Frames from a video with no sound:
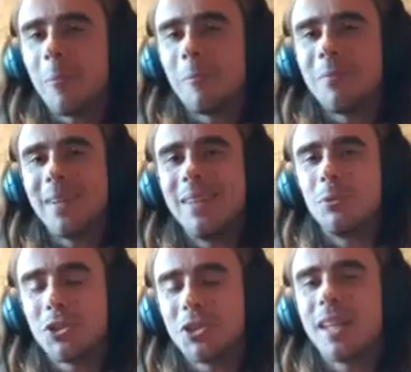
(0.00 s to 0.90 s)
it was
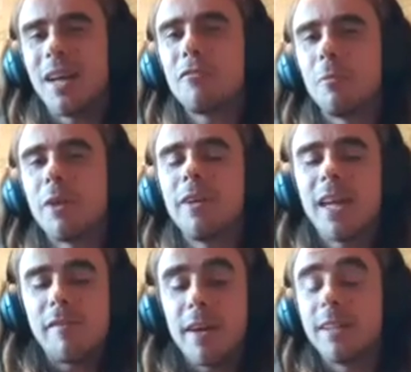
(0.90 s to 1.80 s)
just enough for him. I think
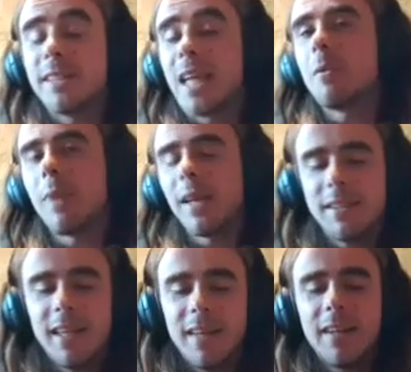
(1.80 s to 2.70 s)
he found his happy
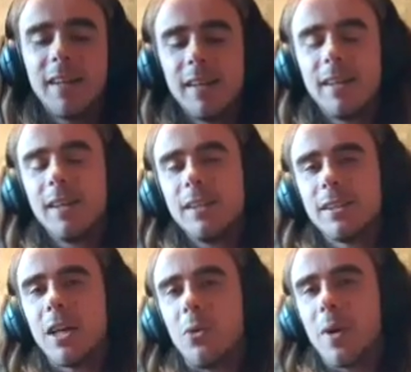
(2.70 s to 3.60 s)
place down there.
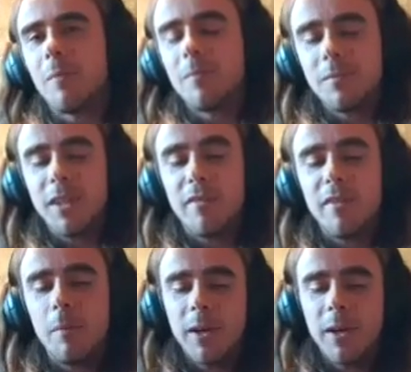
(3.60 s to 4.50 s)
So
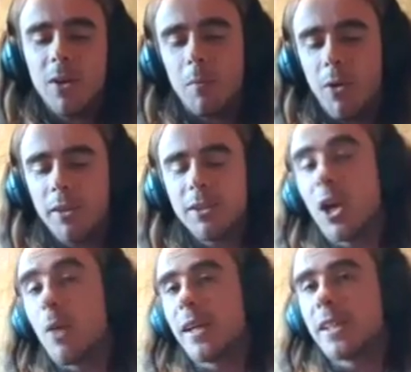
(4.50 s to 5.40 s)
definitely a big goal of mine to go
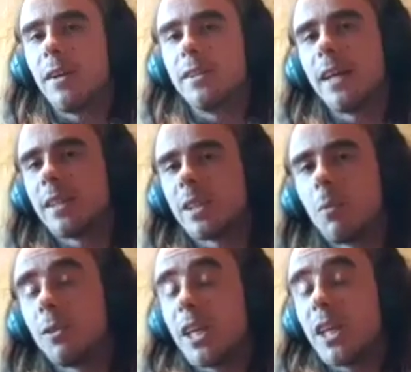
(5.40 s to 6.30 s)
back to those hunting
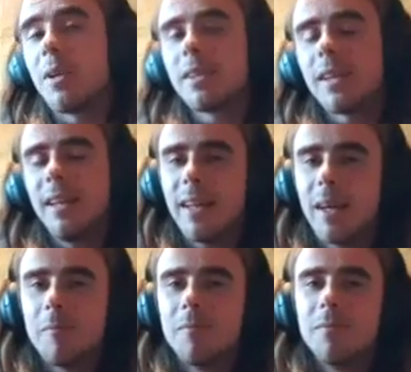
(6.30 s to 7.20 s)
spots he went,
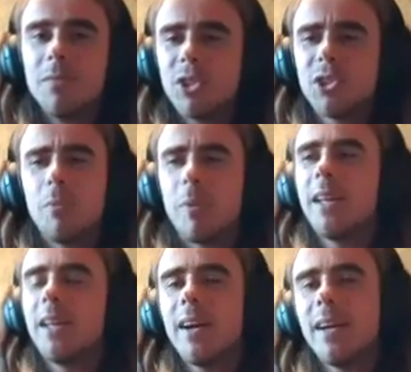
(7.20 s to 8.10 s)
and just to be
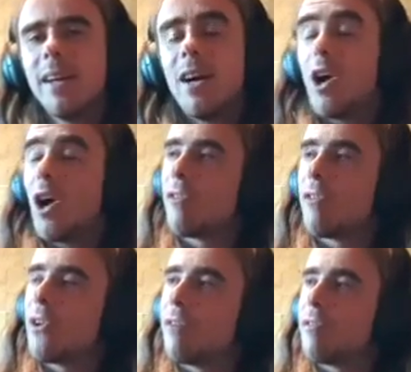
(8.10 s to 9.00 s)
there. Eh? I've
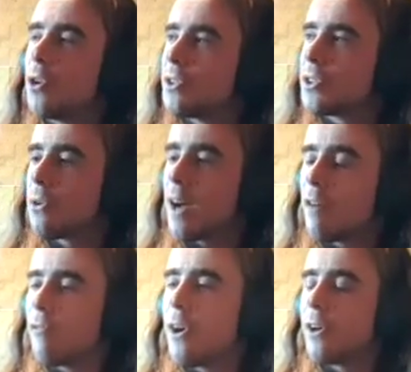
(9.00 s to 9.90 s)
got a few of his old
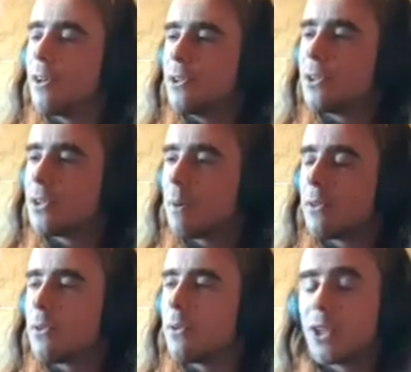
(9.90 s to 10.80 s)
hut photos. I
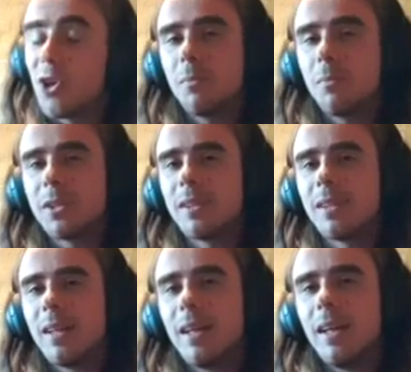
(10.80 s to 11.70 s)
went through his albums, and
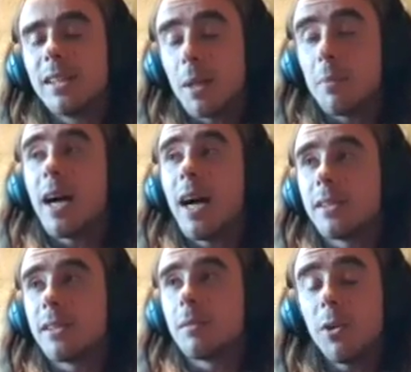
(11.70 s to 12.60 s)
some of the
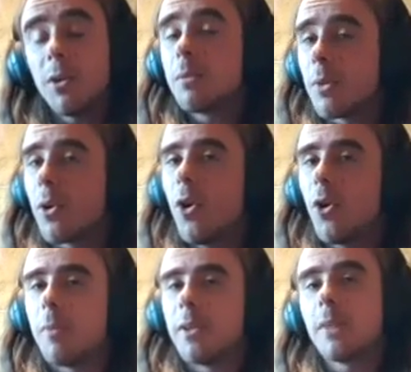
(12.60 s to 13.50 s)
huts, most of them are
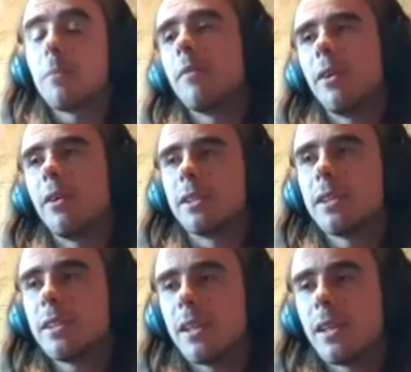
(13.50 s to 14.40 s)
gone, but some of them that are
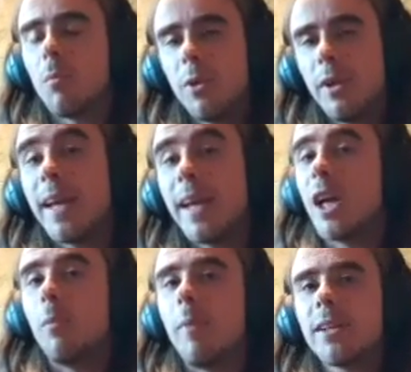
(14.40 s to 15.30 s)
existing, I'm pretty keen to
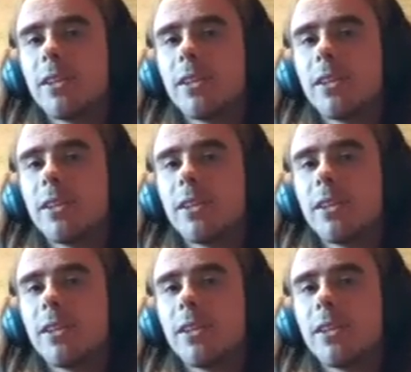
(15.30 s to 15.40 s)
go back to,